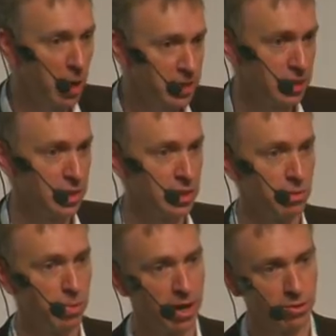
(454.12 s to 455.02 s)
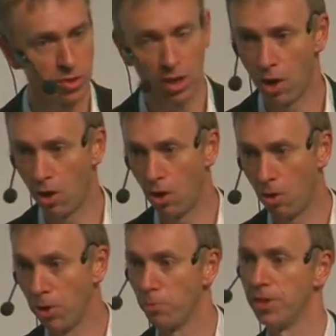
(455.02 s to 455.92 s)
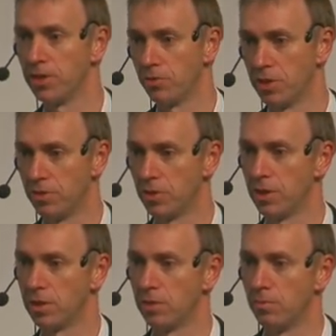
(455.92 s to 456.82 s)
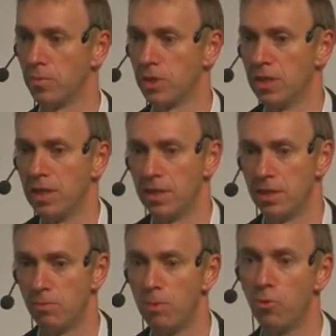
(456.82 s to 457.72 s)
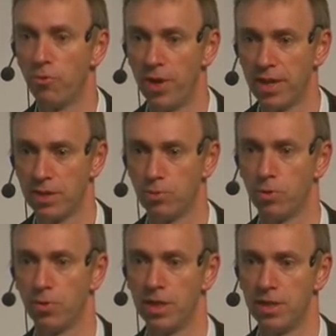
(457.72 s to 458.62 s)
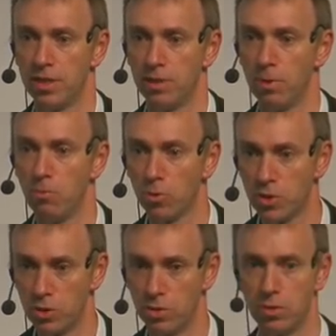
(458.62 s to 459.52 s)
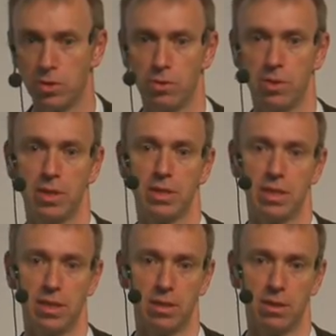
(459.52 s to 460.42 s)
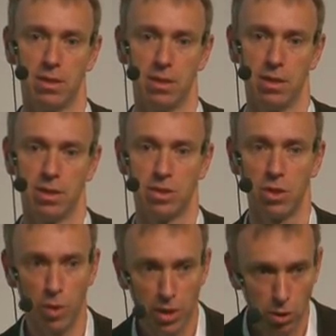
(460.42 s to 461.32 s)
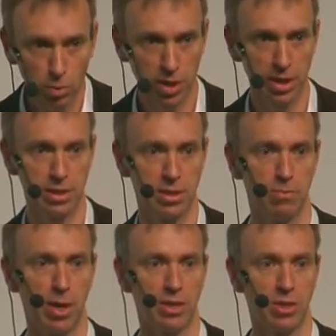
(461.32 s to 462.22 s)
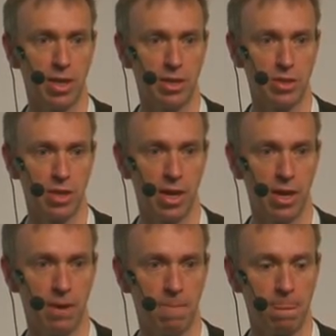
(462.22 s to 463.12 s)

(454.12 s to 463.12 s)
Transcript: messages about our administrative systems needed to be more flexible, needed to be more student oriented. So we knew we needed to make change there.